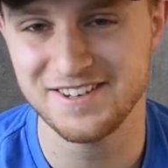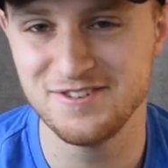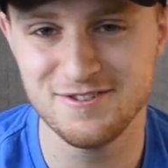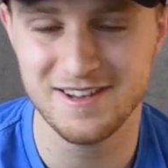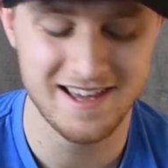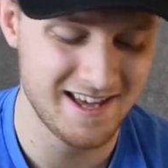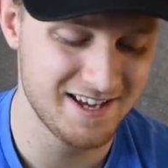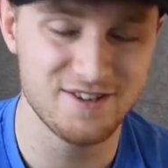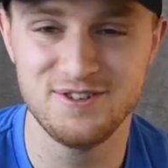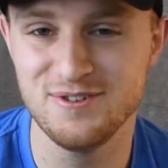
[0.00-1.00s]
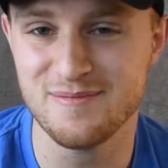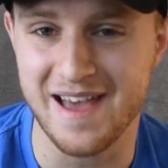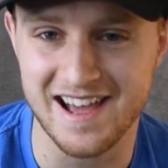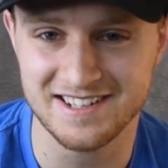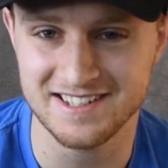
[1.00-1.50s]
Could you
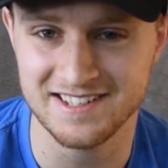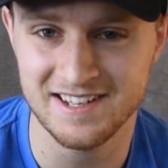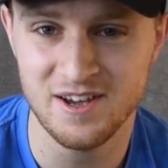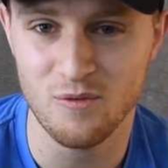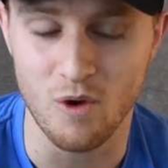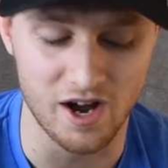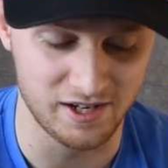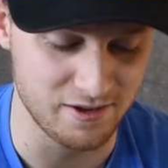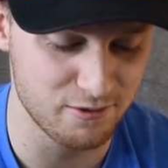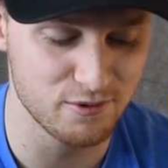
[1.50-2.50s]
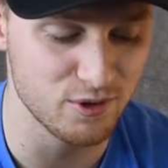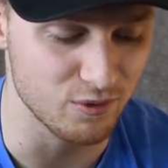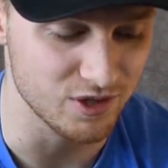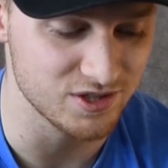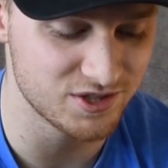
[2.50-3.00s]
imagine walking through the
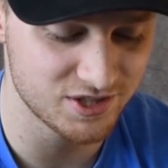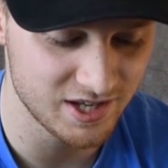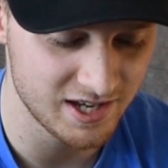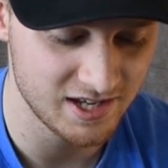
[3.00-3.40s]
woods?